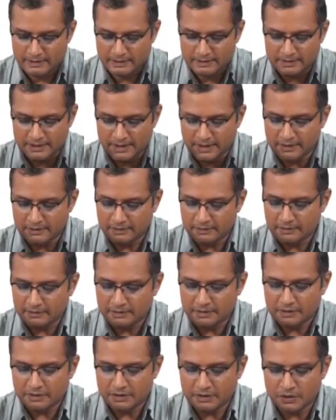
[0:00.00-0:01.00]
then
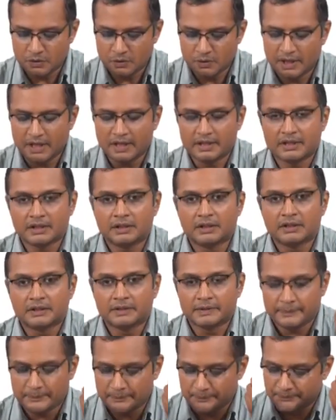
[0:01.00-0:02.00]
you get
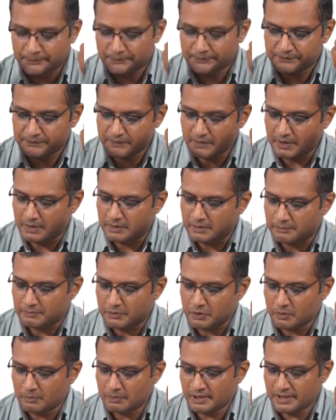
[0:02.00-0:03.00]
a
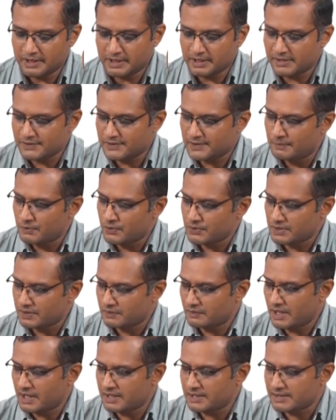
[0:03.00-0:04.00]
probability
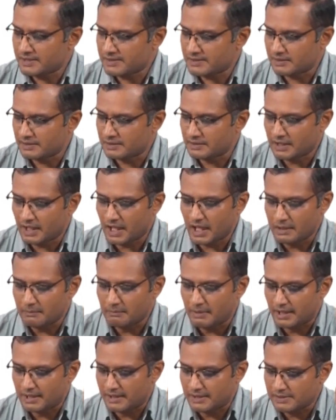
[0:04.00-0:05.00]
distribution that is
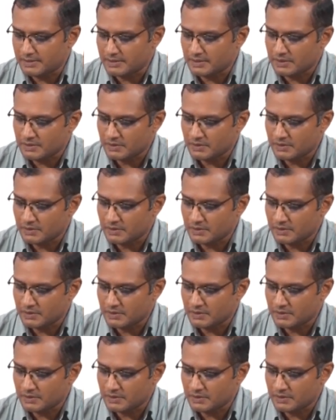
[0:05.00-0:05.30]
unbiased.